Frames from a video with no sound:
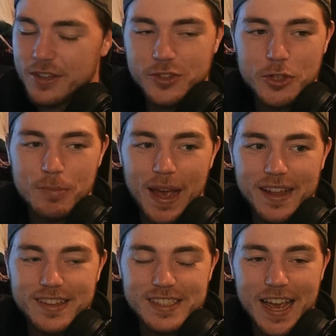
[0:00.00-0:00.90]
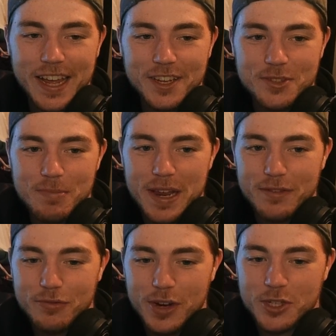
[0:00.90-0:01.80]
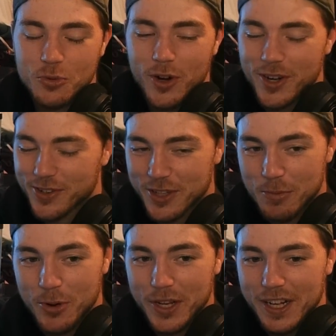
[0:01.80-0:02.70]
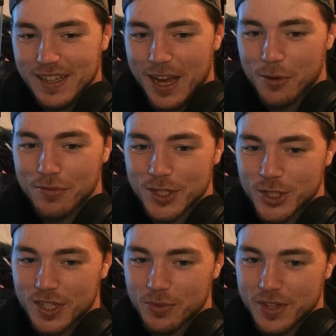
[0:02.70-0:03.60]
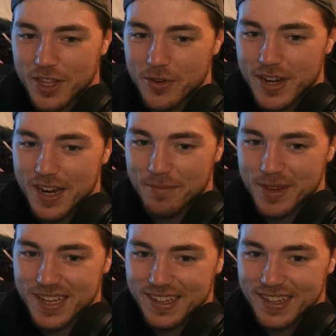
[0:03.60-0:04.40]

Too bad the tank is made of fresh water and they're putting clownfish in it with no anemone.